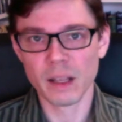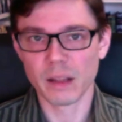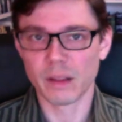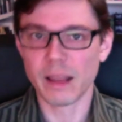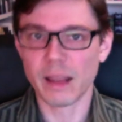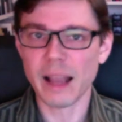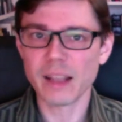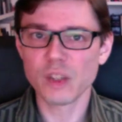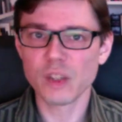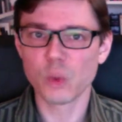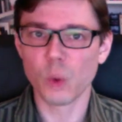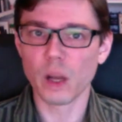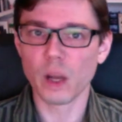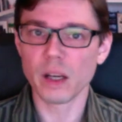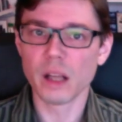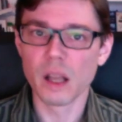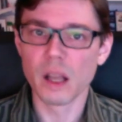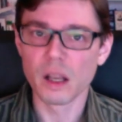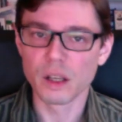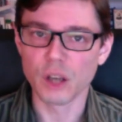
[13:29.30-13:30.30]
That's
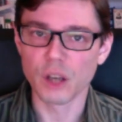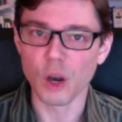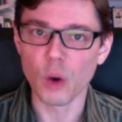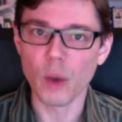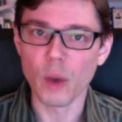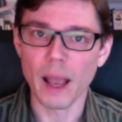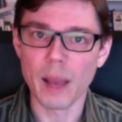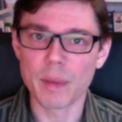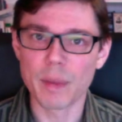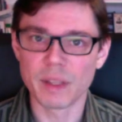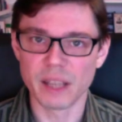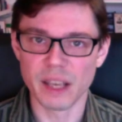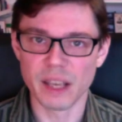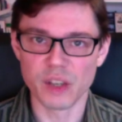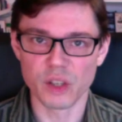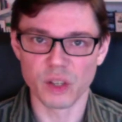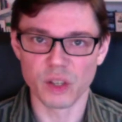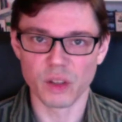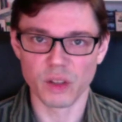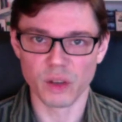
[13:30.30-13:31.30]
what
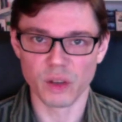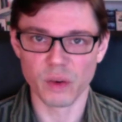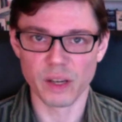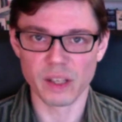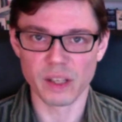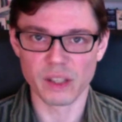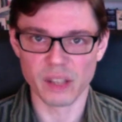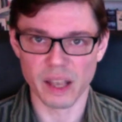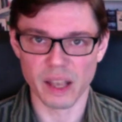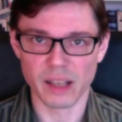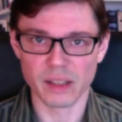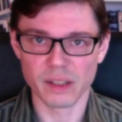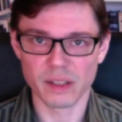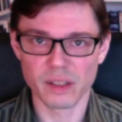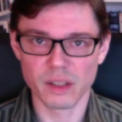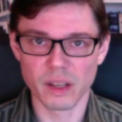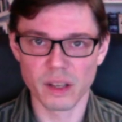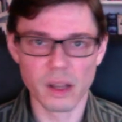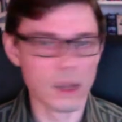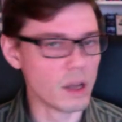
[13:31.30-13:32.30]
cohabitation theory
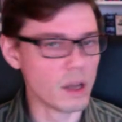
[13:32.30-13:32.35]
says.